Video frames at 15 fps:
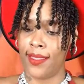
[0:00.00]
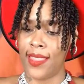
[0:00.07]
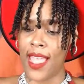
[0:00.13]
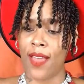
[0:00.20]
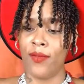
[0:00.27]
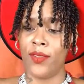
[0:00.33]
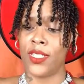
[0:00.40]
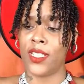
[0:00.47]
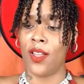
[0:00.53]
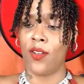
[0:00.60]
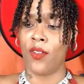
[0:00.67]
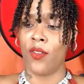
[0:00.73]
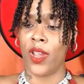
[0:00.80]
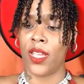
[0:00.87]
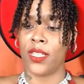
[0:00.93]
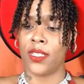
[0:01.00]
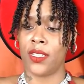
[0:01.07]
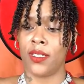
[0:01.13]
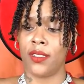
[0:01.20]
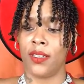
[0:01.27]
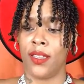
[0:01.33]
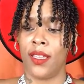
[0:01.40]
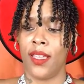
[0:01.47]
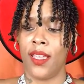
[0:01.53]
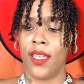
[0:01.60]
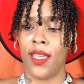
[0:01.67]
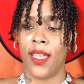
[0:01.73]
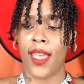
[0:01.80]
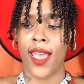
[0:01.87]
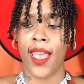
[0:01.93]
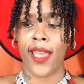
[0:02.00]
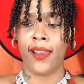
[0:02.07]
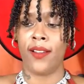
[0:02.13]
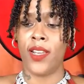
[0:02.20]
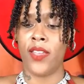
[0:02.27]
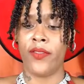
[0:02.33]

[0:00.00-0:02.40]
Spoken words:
That was so crazy. I don't